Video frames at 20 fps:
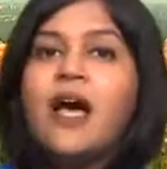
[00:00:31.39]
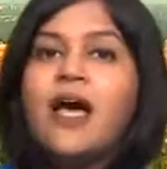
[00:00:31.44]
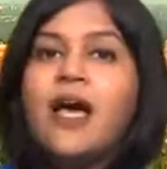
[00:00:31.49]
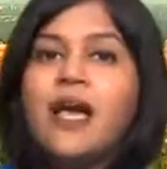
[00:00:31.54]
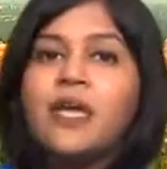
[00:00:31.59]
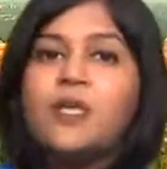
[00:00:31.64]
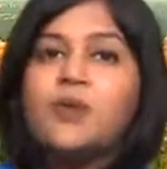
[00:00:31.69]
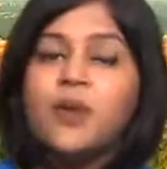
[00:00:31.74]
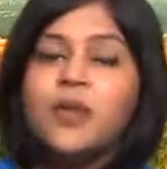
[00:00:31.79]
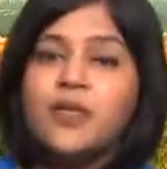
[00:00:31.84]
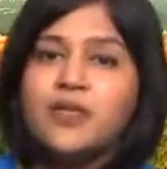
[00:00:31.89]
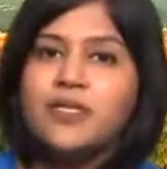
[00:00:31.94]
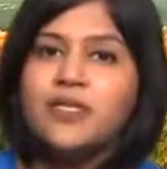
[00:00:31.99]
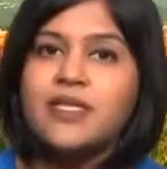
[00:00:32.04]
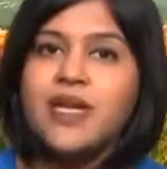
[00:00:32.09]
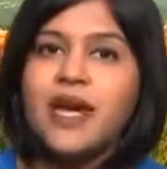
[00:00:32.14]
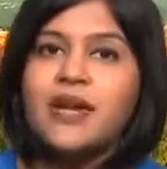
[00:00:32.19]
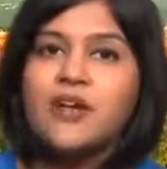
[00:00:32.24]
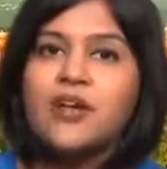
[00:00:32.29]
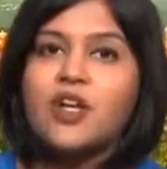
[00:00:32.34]
It will
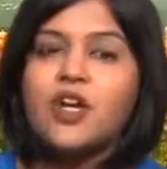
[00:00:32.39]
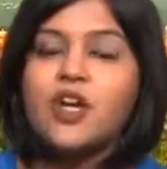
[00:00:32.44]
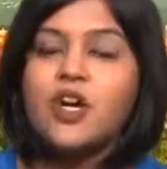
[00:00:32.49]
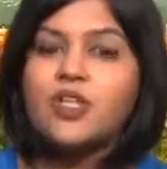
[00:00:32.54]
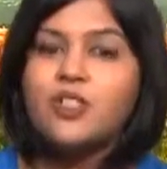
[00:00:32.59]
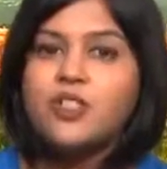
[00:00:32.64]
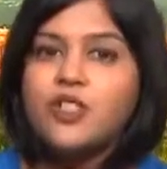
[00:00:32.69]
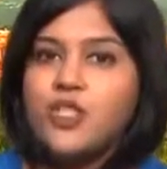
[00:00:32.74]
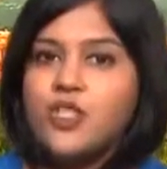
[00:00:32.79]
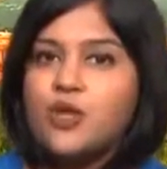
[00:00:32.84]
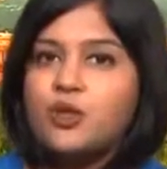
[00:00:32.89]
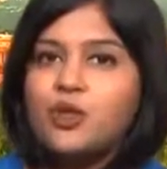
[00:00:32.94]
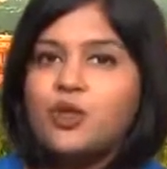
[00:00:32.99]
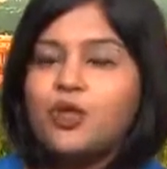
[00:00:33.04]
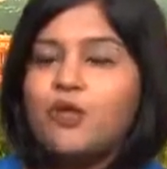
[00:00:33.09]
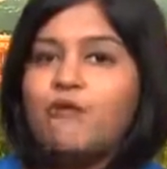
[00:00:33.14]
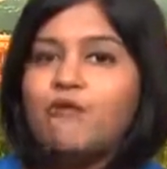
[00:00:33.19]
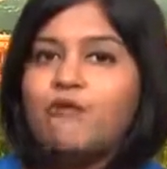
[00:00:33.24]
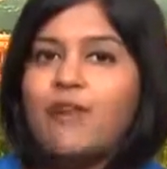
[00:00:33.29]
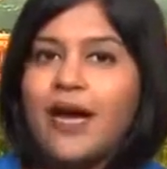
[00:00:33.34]
decide on
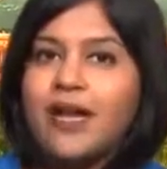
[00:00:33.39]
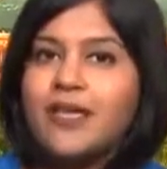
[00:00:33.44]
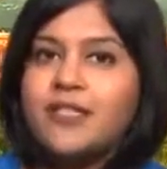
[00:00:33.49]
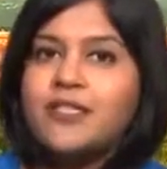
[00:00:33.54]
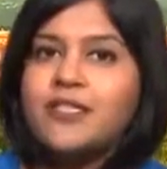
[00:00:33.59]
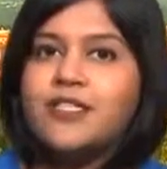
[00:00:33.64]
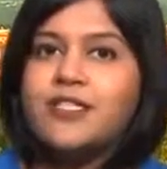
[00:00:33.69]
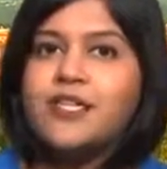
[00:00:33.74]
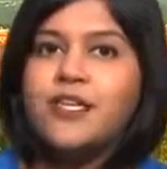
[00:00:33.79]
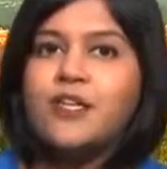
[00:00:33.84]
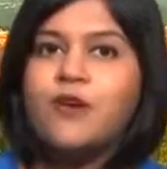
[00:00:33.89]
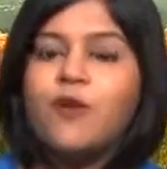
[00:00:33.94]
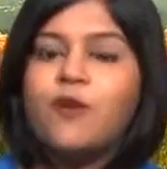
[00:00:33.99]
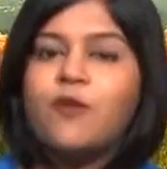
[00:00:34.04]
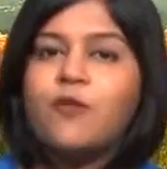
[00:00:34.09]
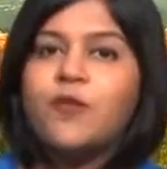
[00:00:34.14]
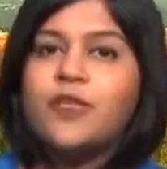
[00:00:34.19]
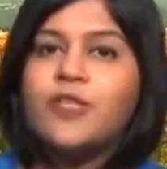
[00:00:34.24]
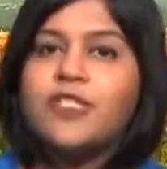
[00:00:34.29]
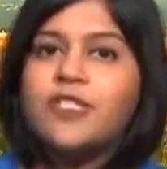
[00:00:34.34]
constitutional validity
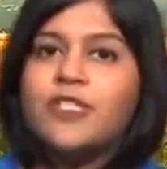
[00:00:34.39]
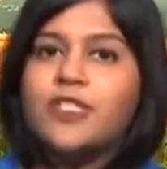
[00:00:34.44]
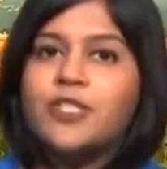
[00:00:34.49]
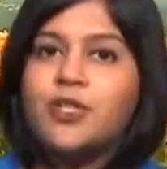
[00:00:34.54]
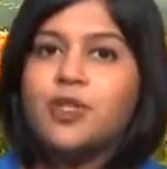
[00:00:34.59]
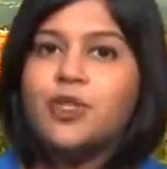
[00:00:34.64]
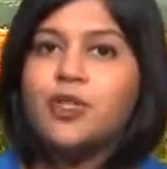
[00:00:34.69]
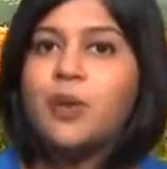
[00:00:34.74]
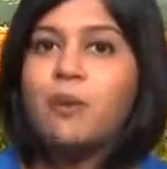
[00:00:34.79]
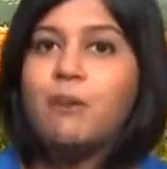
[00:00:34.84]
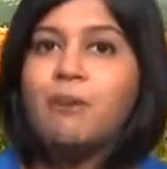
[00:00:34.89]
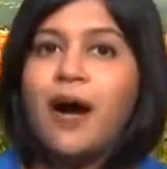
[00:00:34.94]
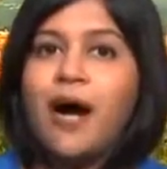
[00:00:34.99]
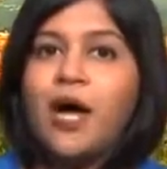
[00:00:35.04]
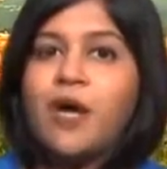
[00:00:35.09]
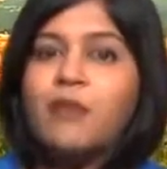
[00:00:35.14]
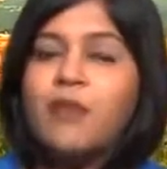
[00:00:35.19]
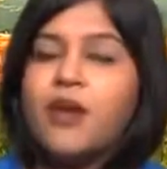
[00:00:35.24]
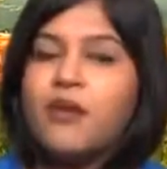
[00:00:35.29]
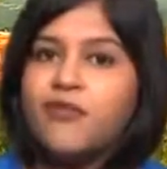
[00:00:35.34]
of this digital
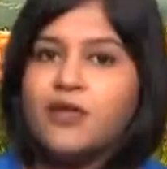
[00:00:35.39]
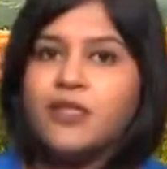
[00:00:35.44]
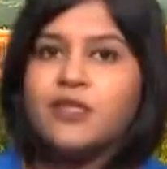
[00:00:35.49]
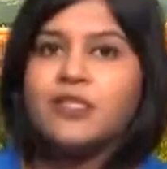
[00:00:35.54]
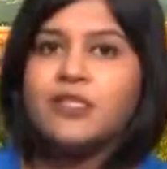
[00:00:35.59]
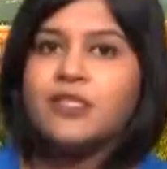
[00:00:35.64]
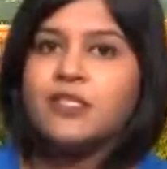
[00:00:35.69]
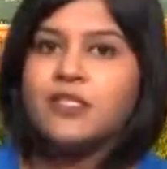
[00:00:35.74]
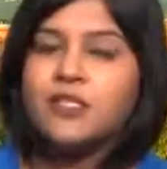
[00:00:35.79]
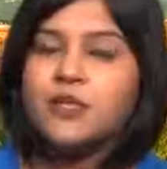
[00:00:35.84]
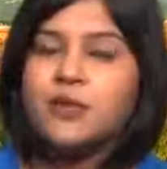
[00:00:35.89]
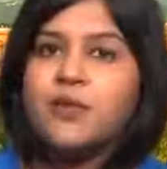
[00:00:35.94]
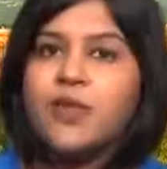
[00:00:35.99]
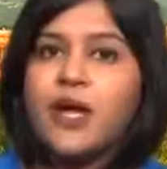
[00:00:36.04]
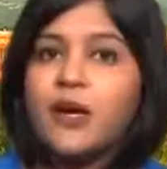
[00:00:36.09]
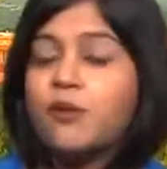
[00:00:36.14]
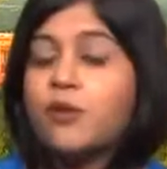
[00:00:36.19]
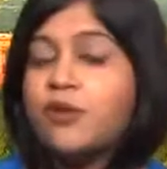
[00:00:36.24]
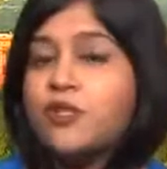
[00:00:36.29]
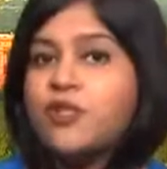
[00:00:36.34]
biometric system
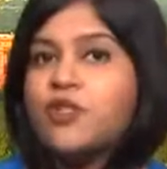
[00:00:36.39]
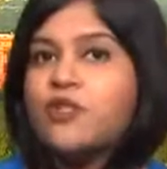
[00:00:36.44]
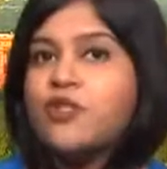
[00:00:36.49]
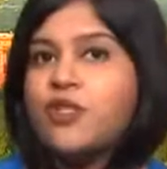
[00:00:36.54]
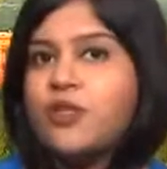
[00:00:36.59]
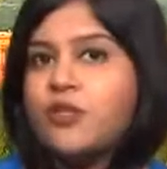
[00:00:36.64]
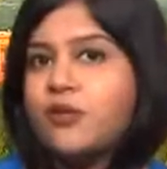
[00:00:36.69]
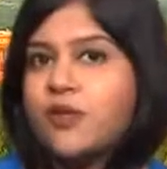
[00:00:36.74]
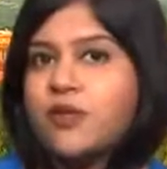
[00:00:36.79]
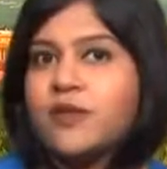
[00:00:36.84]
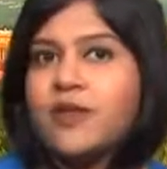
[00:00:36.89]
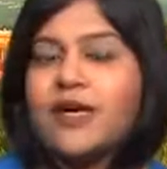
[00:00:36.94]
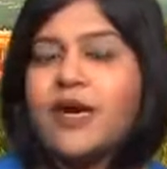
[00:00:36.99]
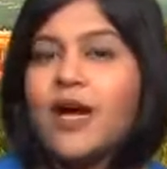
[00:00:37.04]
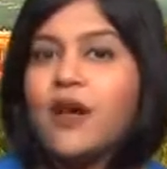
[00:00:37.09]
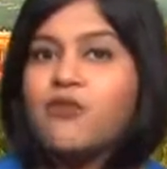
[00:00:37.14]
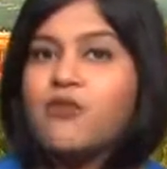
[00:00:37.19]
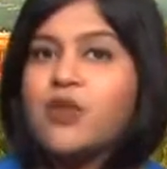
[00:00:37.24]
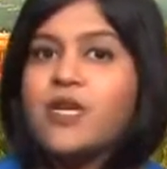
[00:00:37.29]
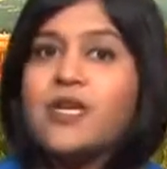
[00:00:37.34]
that was introduced in the
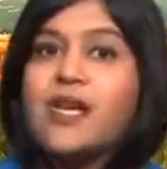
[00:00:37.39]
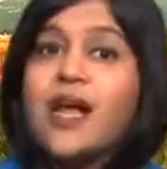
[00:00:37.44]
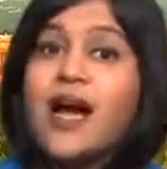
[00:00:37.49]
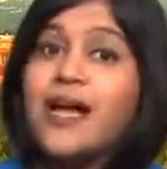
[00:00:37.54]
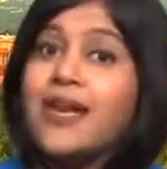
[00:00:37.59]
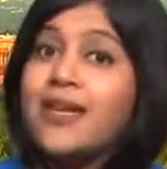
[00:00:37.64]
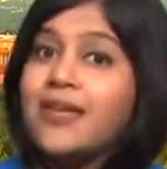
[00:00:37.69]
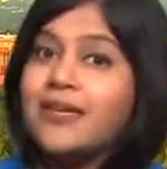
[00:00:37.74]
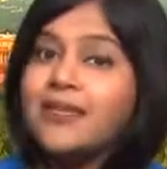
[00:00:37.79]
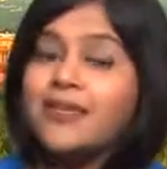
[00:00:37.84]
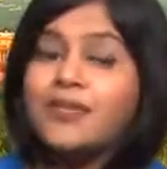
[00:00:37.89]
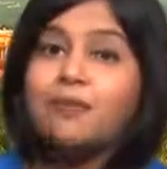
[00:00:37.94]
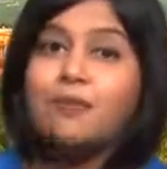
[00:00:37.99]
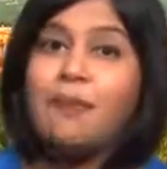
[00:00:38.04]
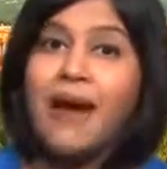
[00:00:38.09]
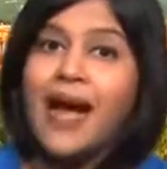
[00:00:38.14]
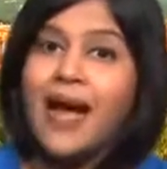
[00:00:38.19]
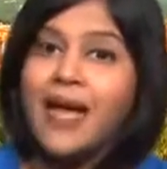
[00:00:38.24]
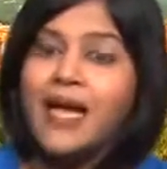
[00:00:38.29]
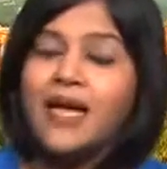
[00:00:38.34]
country 9 years
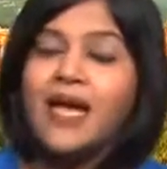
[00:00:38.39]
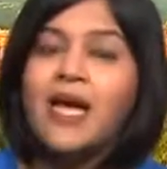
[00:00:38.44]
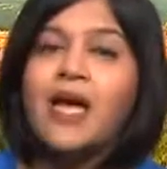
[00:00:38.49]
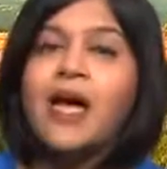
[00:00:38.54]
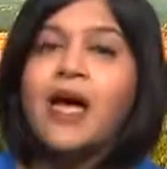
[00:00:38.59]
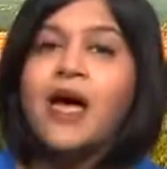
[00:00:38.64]
back.